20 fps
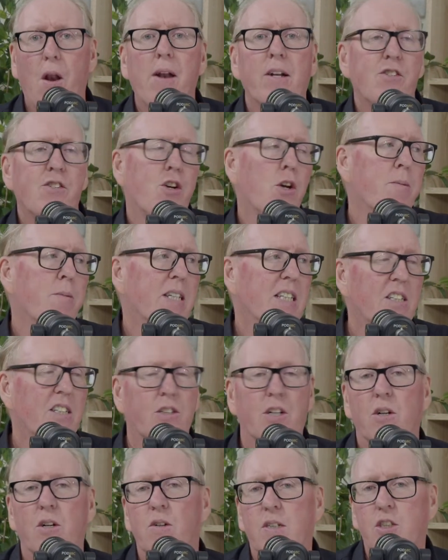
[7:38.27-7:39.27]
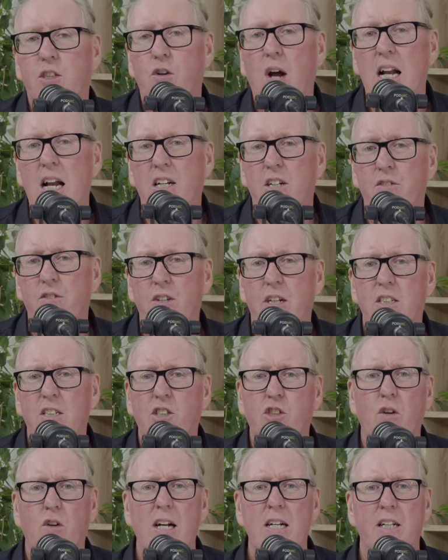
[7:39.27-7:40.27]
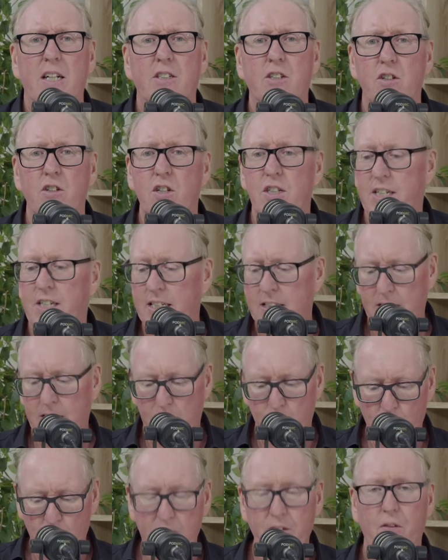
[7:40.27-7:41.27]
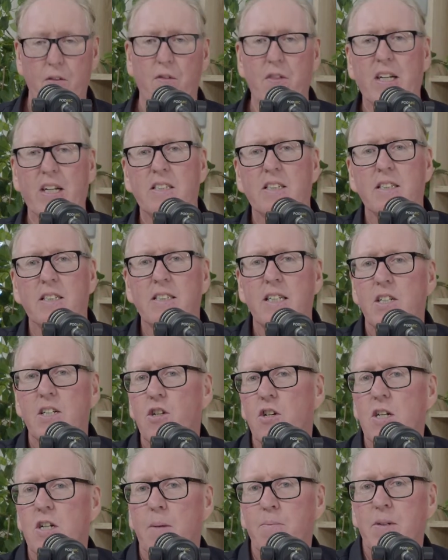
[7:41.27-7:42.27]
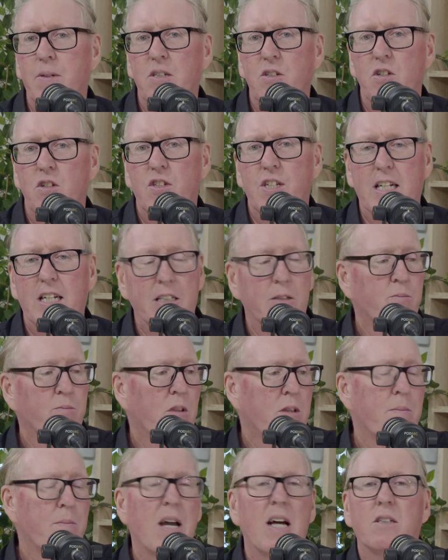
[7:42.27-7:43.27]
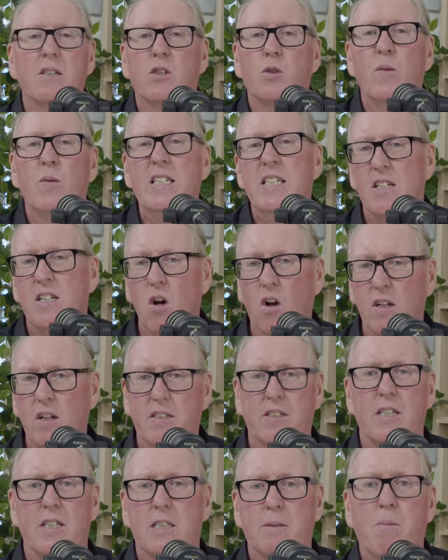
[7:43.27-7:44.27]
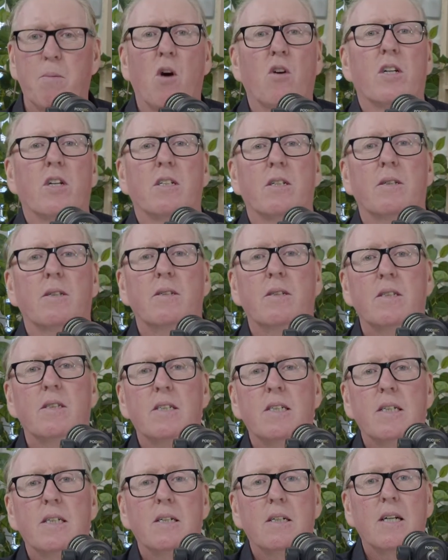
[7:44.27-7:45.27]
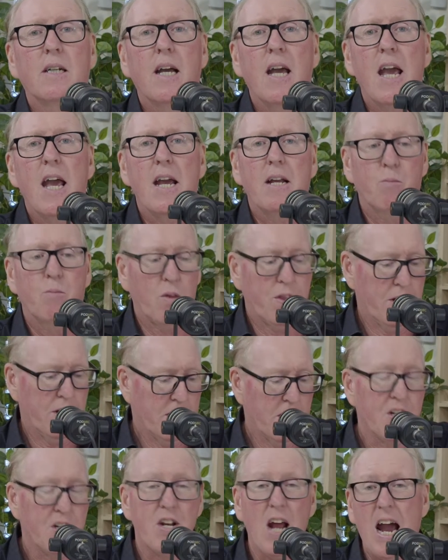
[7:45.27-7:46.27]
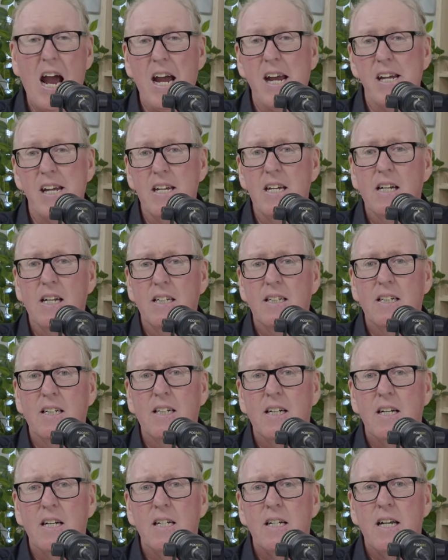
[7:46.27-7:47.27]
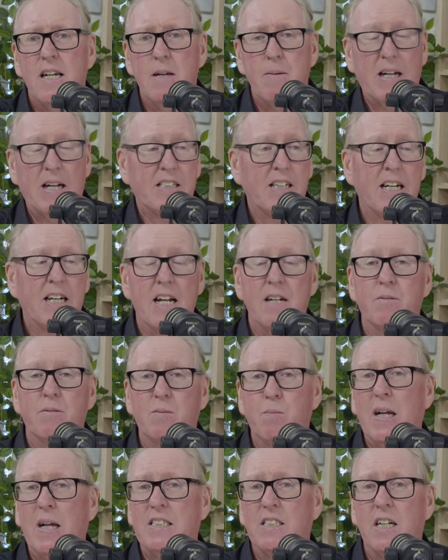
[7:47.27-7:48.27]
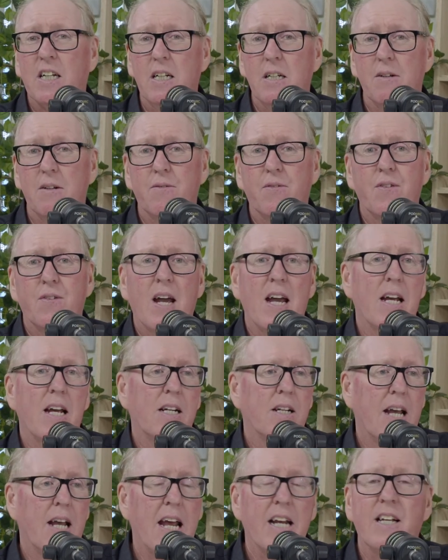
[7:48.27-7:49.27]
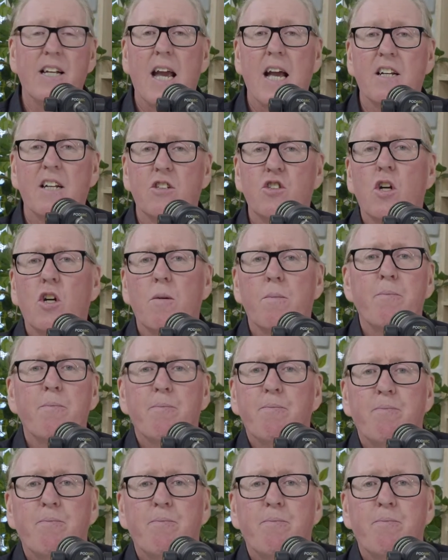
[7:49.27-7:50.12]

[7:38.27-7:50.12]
Germany to Australia, and then Australia to New Zealand. And one of the things is he turned up in New Zealand with about $20 in his pocket, and within a day he basically had a place to live and he had a job.